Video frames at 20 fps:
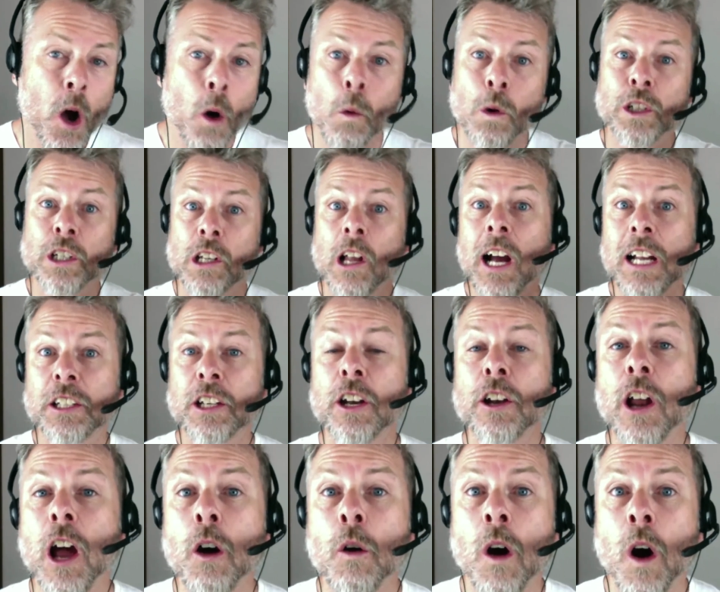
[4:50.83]
Would you like to
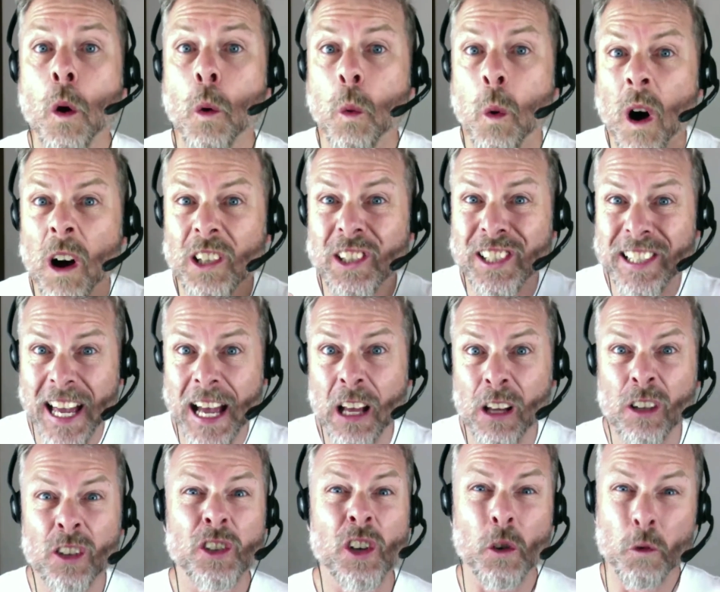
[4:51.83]
know what
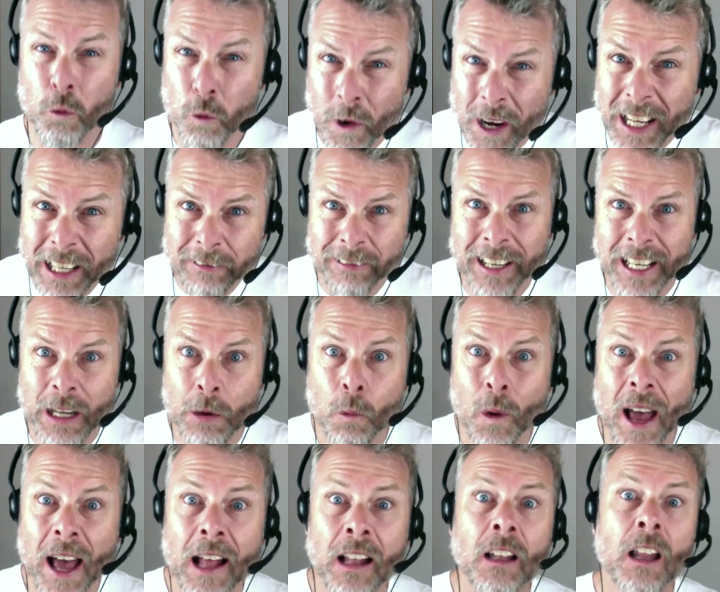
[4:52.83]
sells really, really
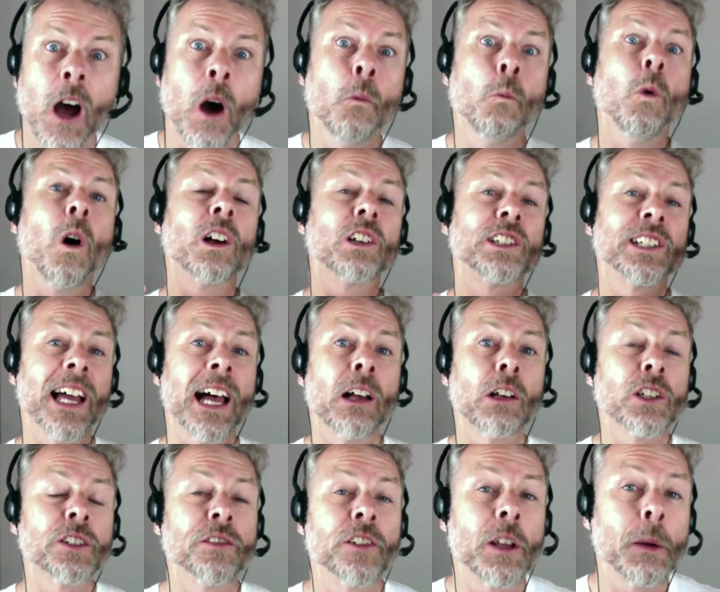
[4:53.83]
well and what
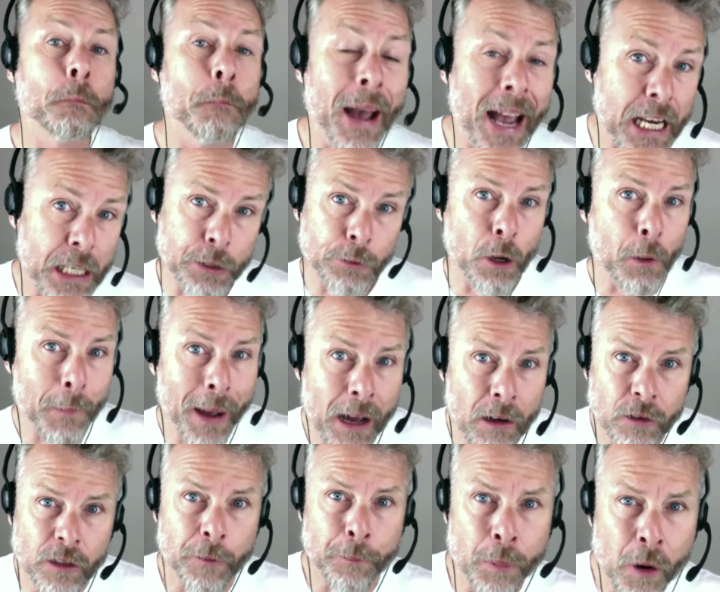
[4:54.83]
sells for the maximum
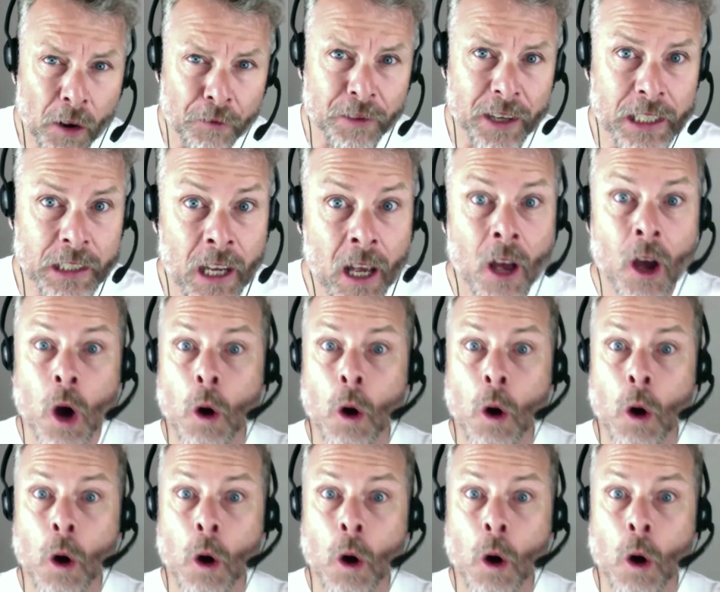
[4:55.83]
amount of profit?